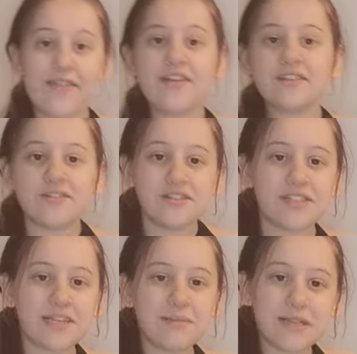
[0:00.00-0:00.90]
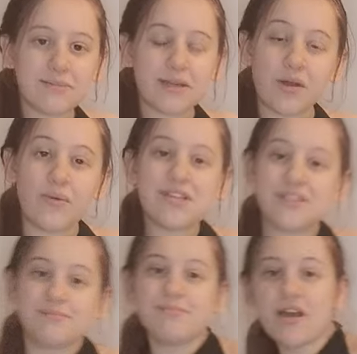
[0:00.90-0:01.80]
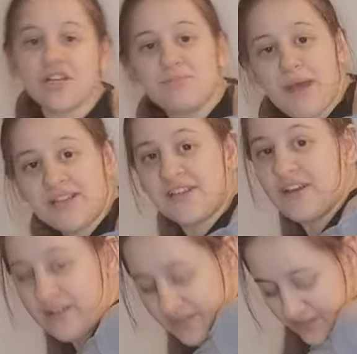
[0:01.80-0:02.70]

And there's no seam in the middle, which is much better.